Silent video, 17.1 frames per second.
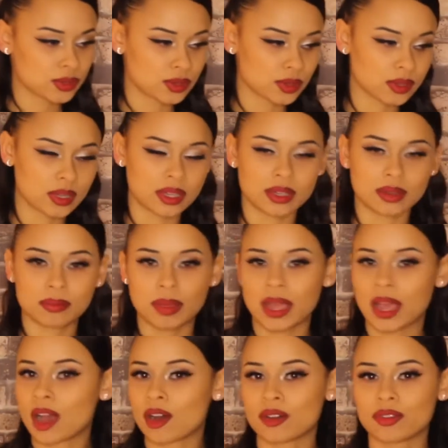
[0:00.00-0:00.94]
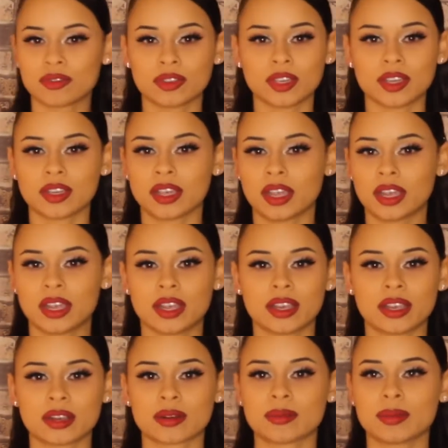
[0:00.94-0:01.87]
So like my outfit,
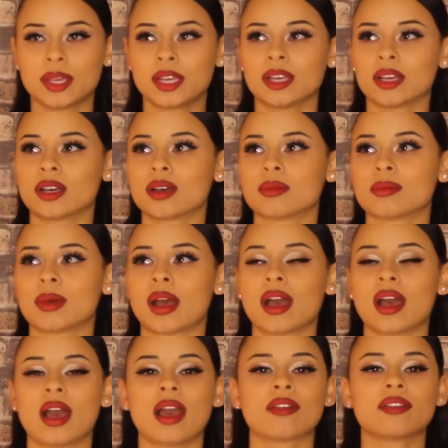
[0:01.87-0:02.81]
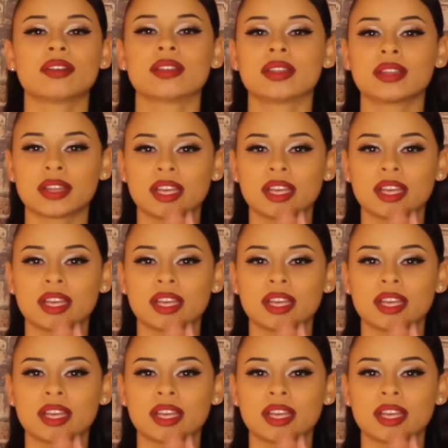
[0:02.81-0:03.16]
hair, makeup, everything.